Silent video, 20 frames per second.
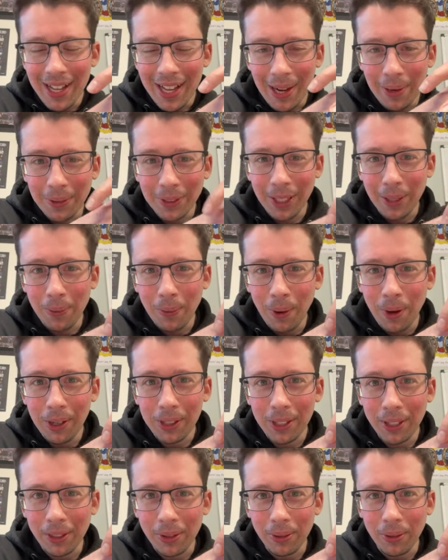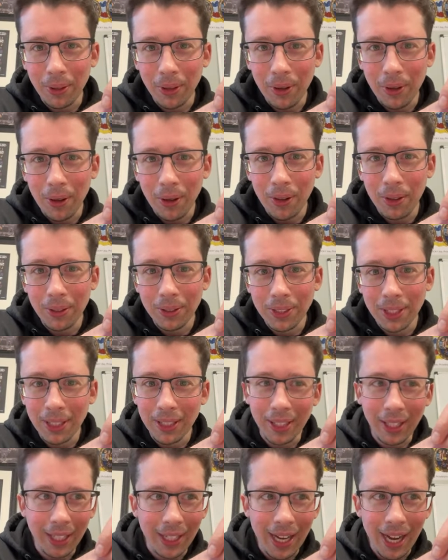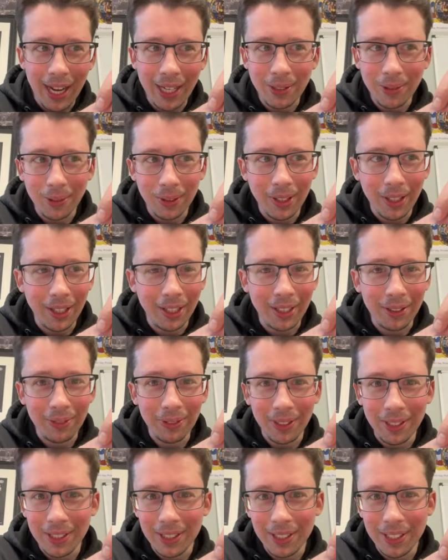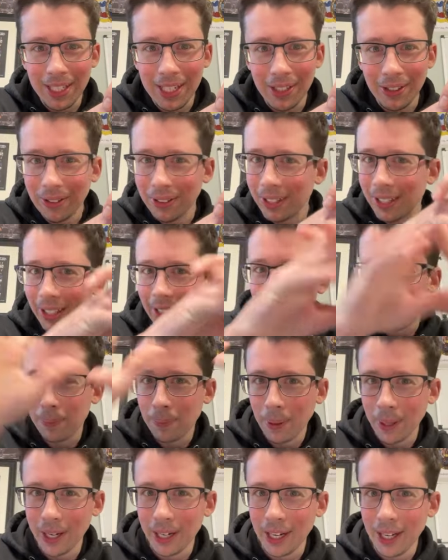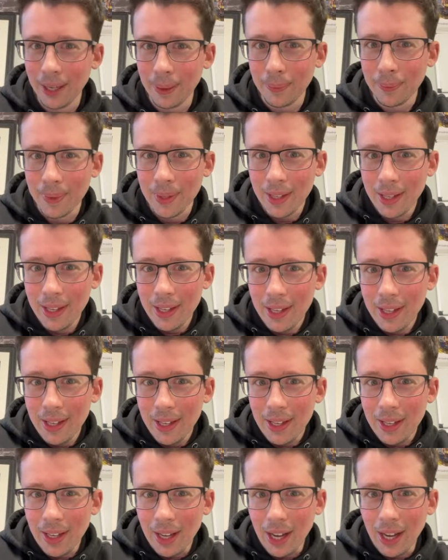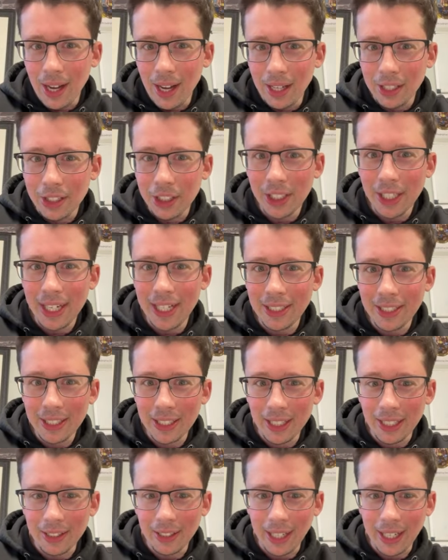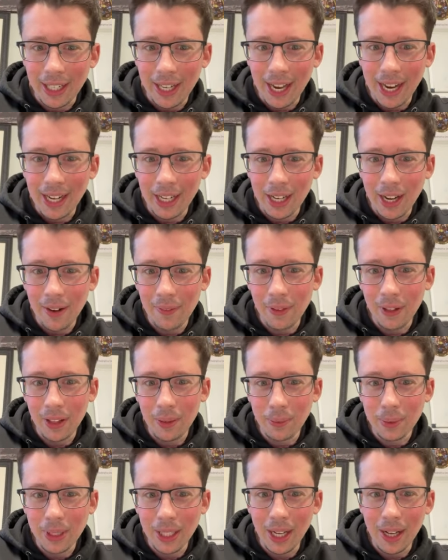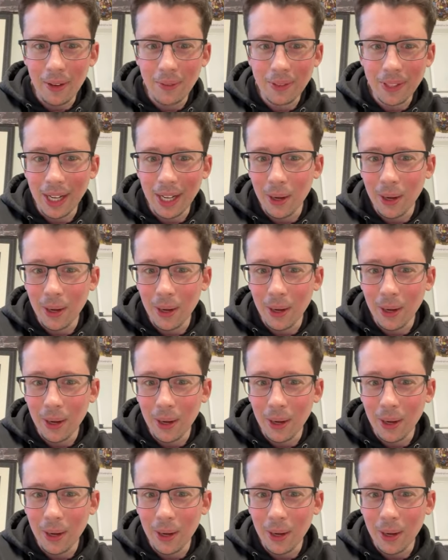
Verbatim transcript: I was like walking through the halls and like guys were like really sneakily like putting up uh, sheets to like kind of cover themselves.